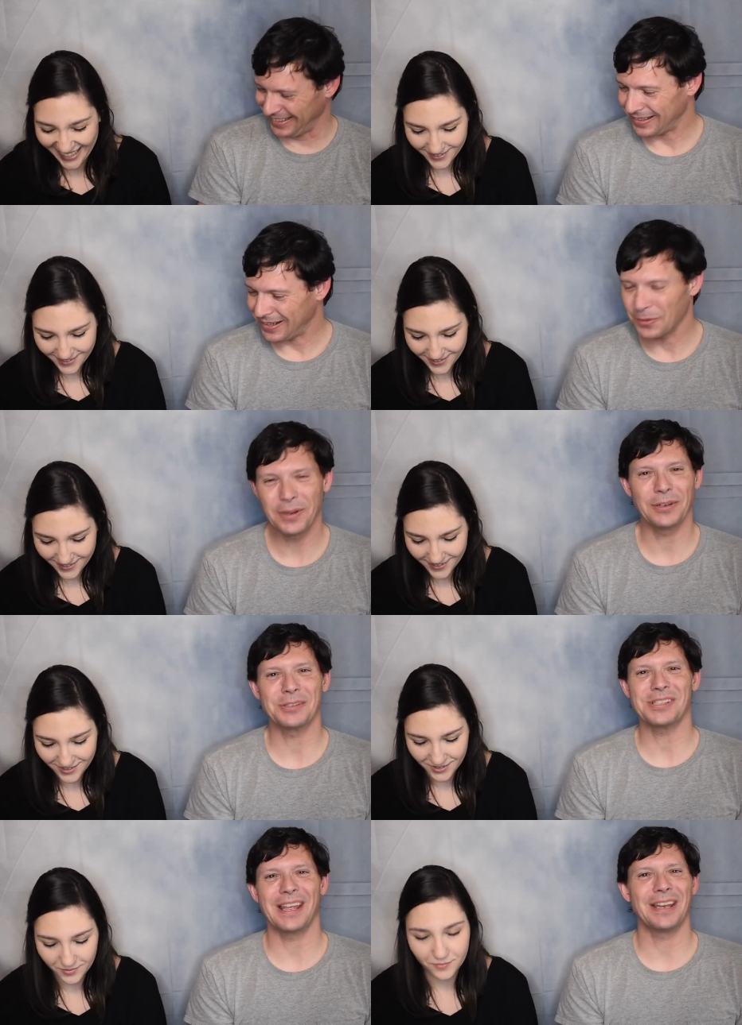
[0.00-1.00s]
Speaker 1: yeah, we
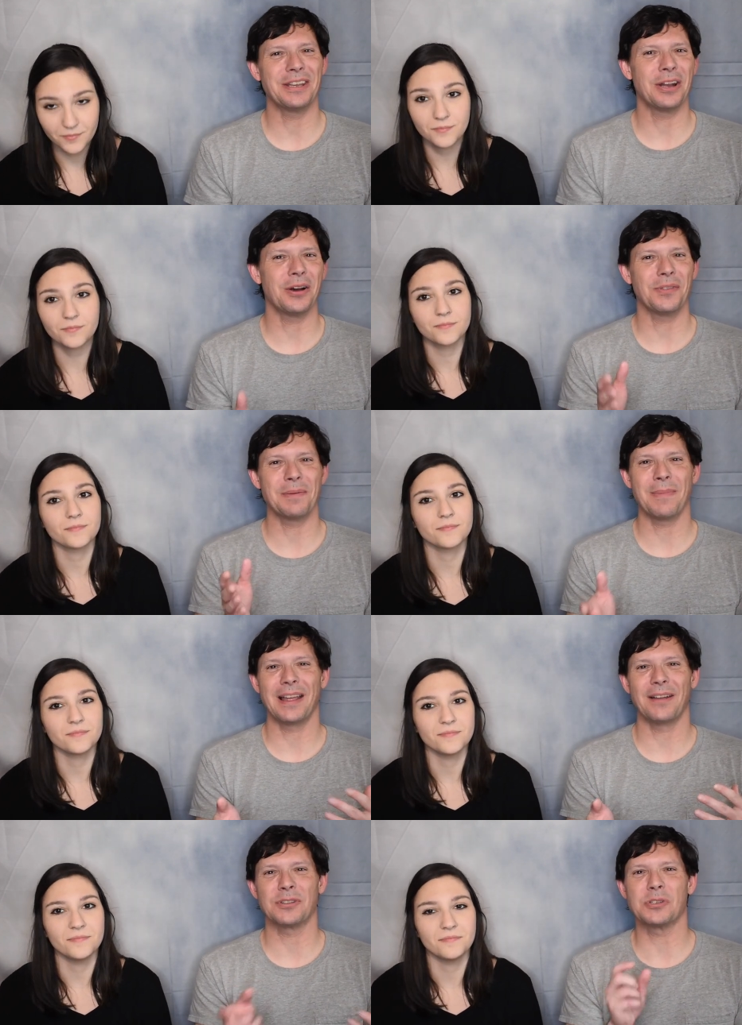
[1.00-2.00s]
understand, you know, they might
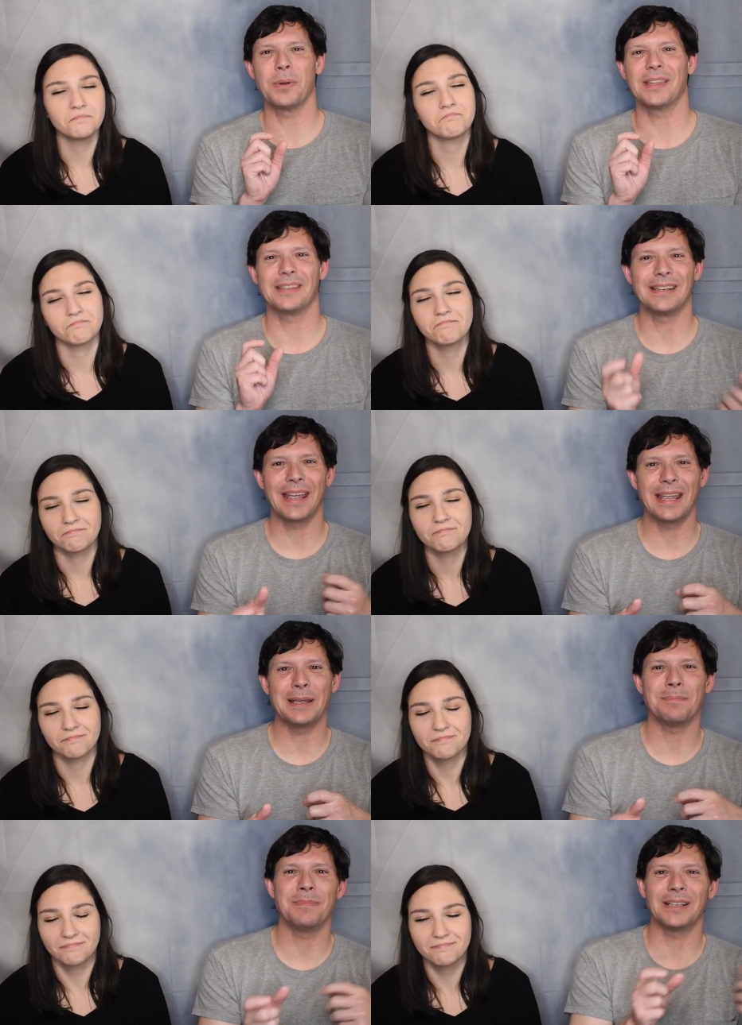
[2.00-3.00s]
have to tweak the
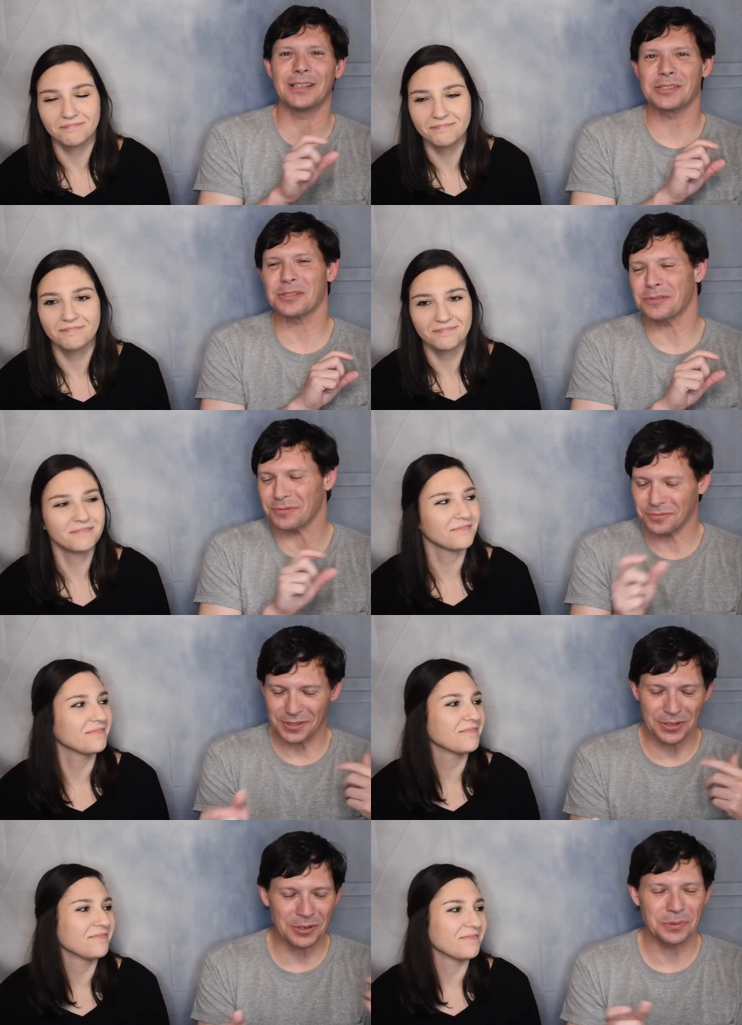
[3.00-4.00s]
name because of,
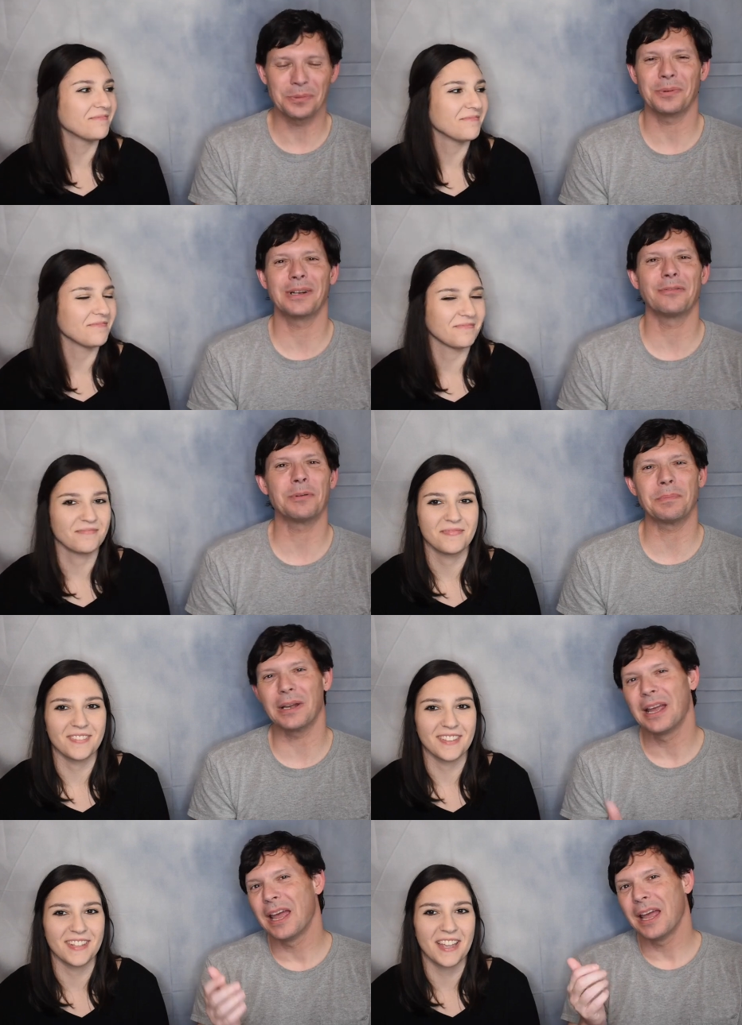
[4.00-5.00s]
you know, whatever,
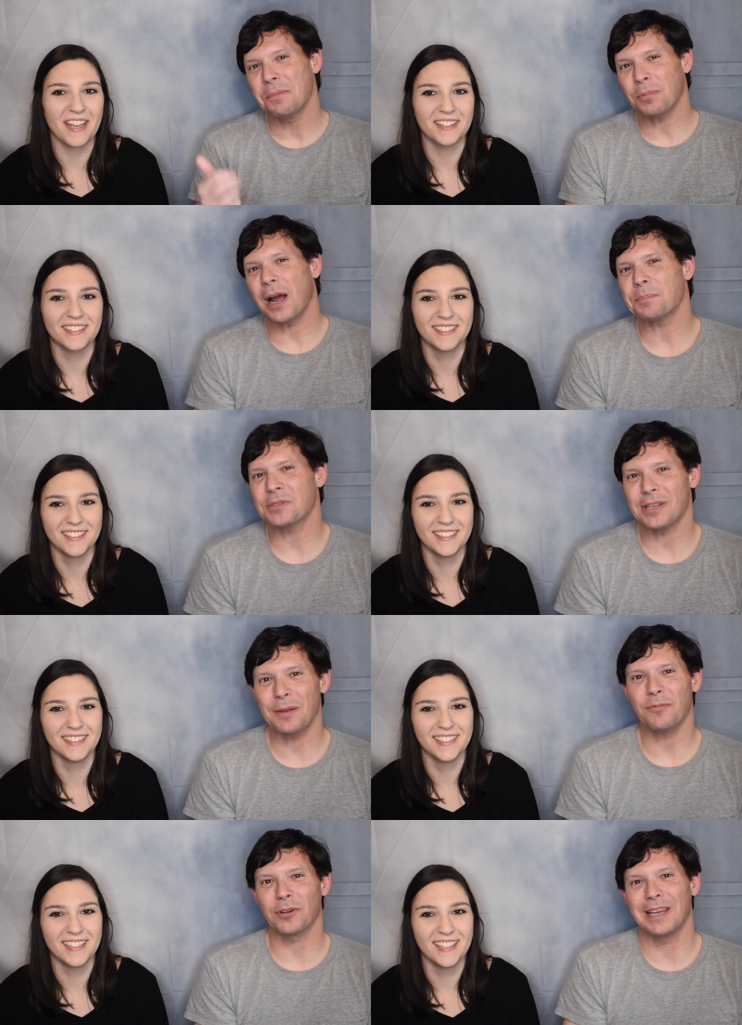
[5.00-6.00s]
but yeah. props to
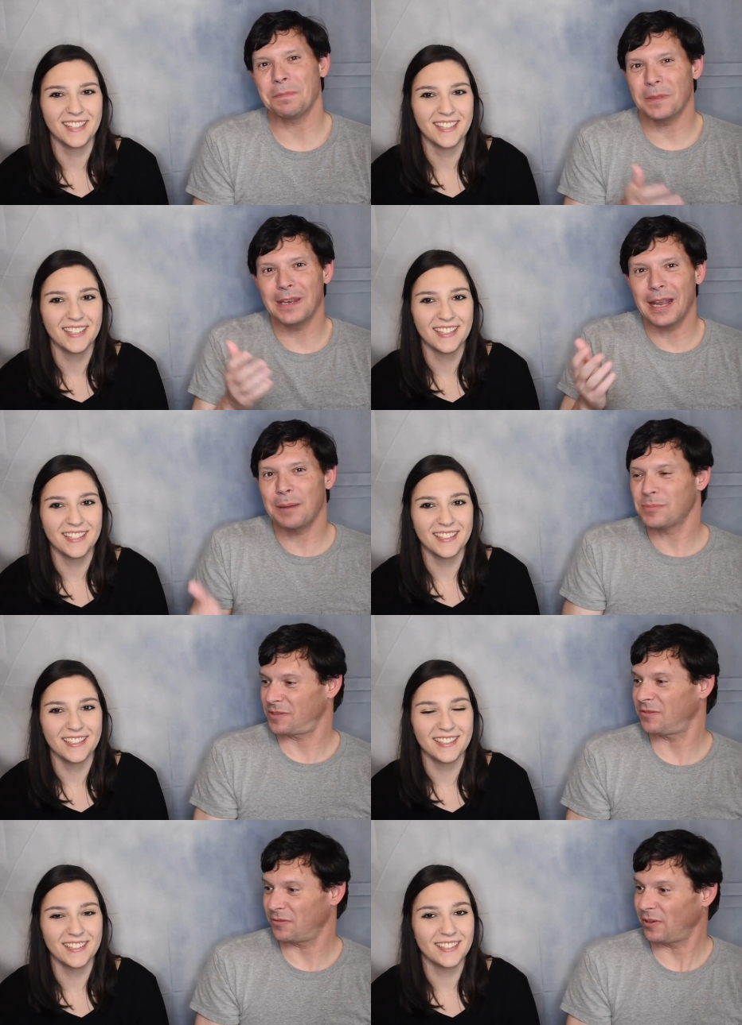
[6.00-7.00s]
them for keeping the names
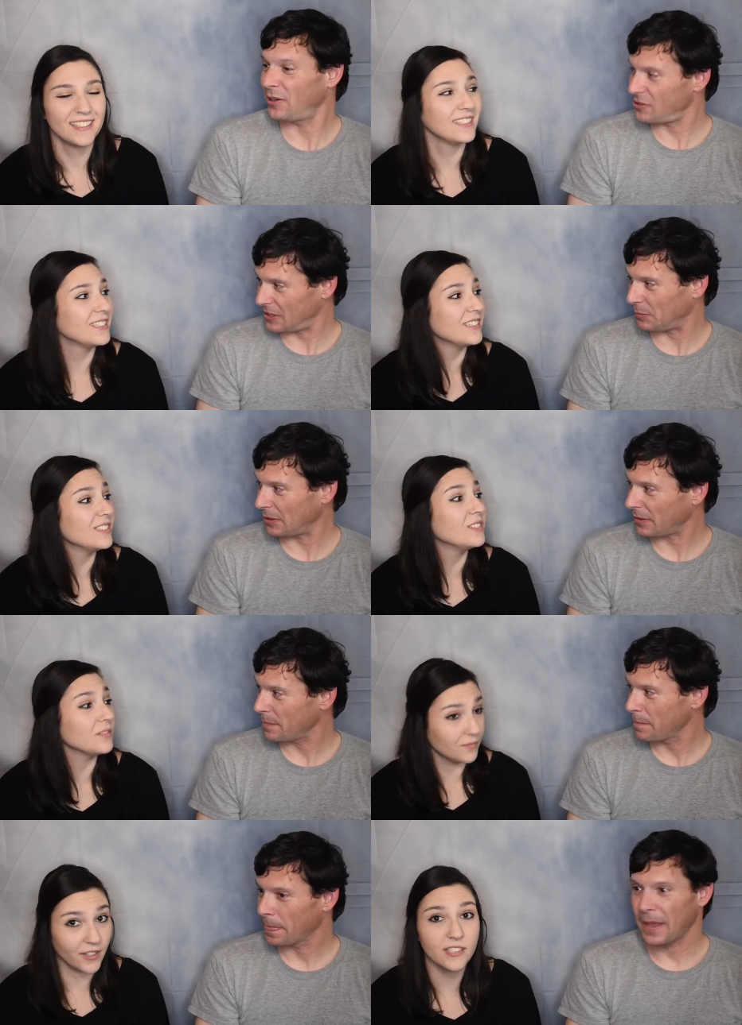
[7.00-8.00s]
very similar.
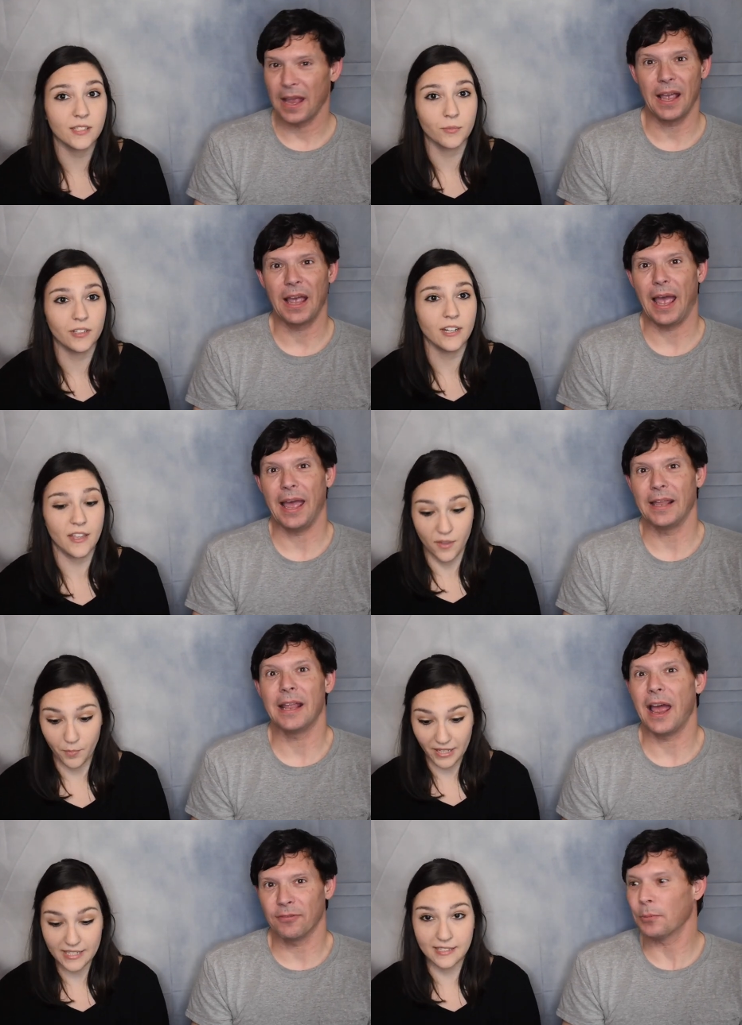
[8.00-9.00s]
Very similar, and, and the
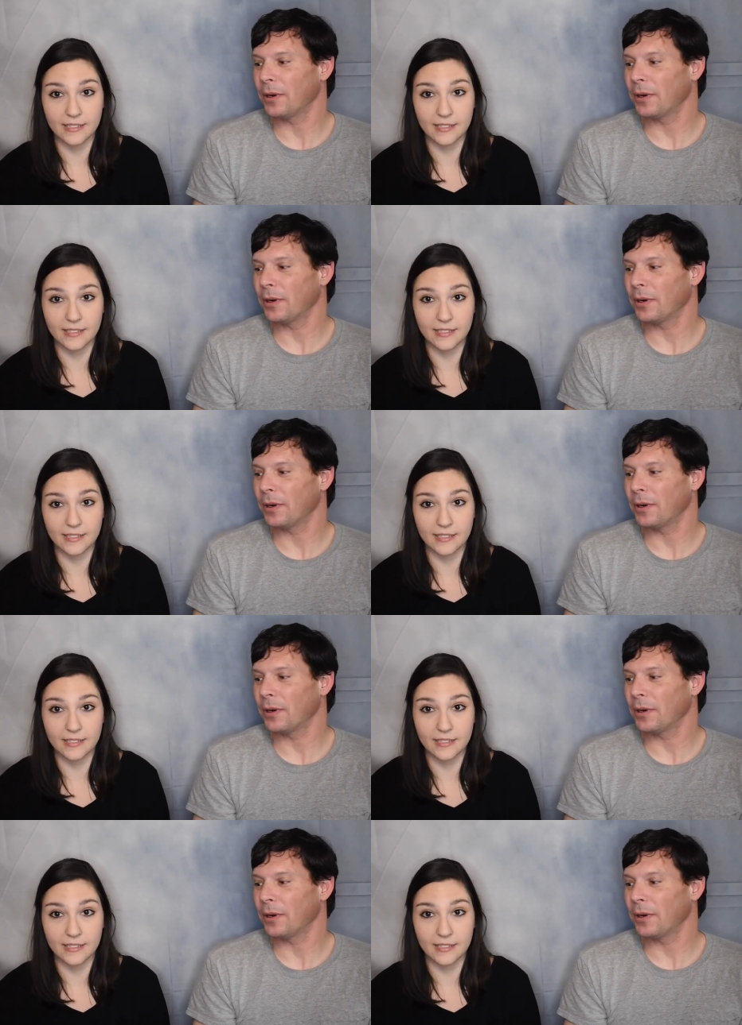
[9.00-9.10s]
places.